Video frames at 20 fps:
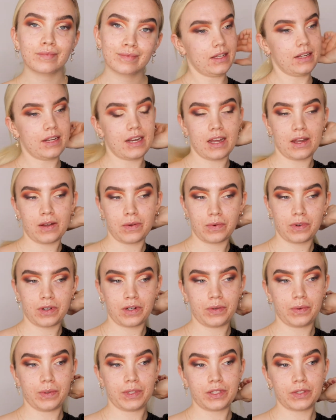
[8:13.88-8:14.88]
Now we're
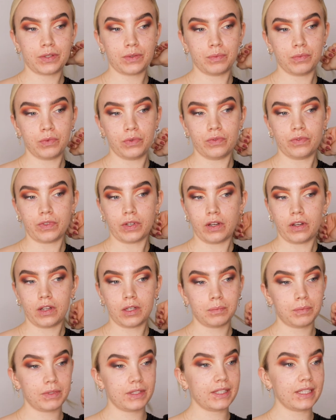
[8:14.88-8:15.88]
going to move
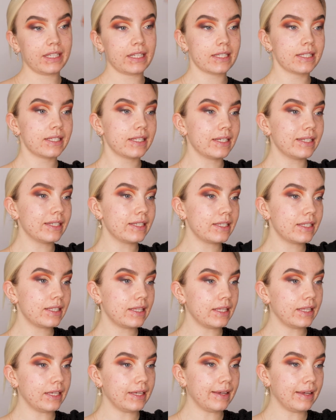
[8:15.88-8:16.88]
on, but this is
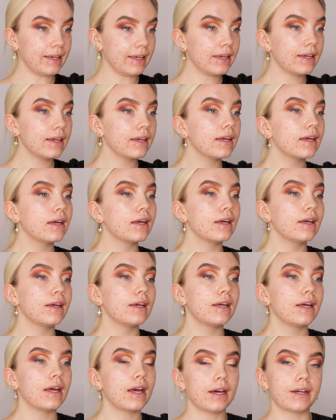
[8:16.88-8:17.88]
the
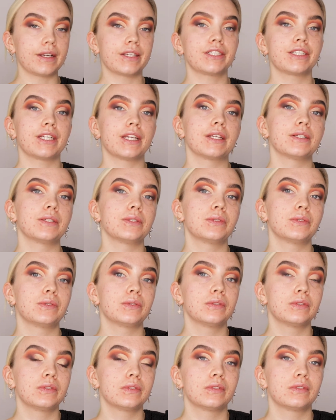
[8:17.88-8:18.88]

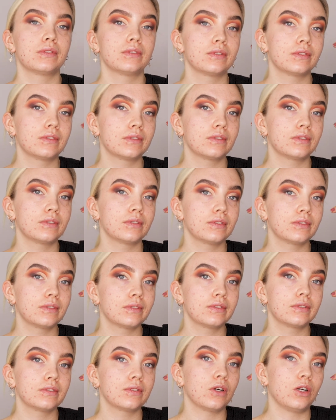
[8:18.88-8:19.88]
eyeshadow
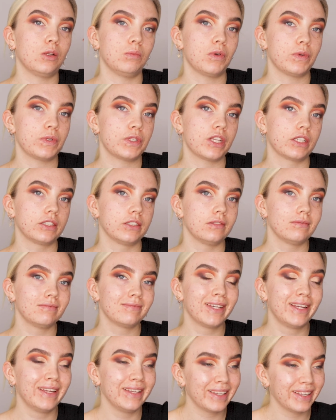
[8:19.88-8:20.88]
almost done.
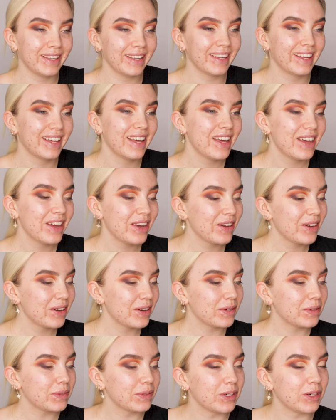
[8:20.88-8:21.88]

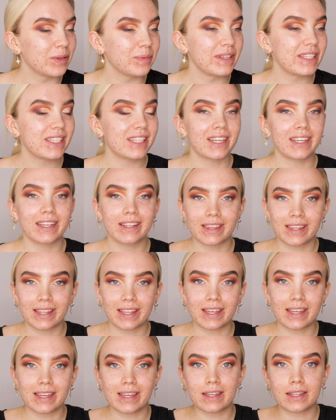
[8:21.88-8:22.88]
We're missing
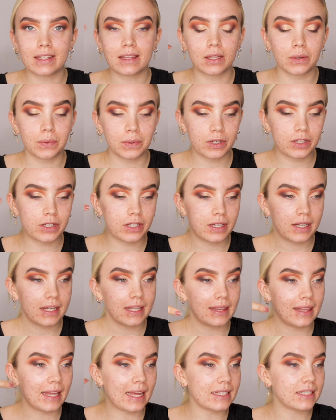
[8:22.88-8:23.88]
the lower
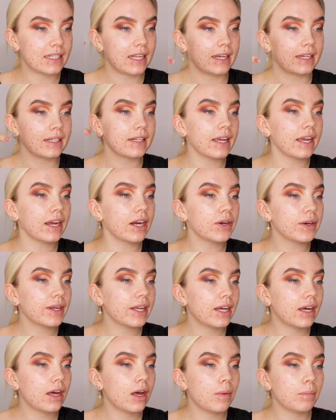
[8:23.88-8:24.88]
lash line
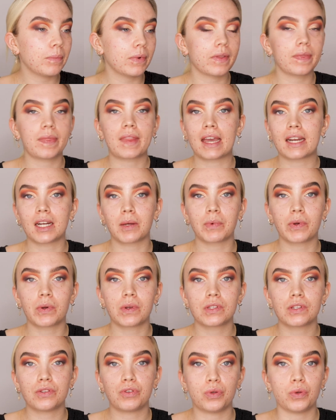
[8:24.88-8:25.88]
area, but that I'm
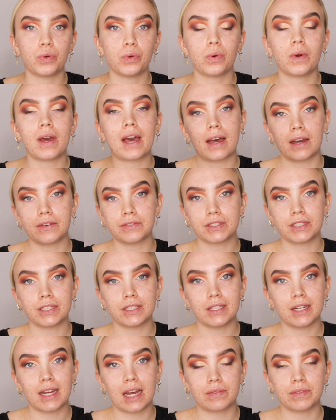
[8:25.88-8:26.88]
going to do
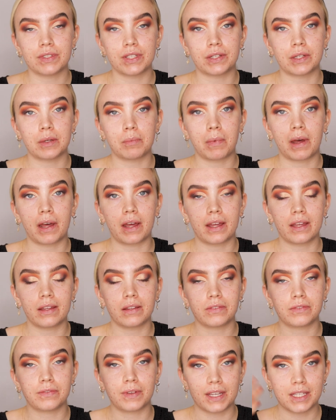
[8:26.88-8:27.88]
after I've done my
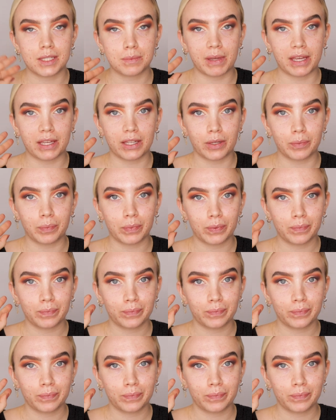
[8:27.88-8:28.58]
face makeup.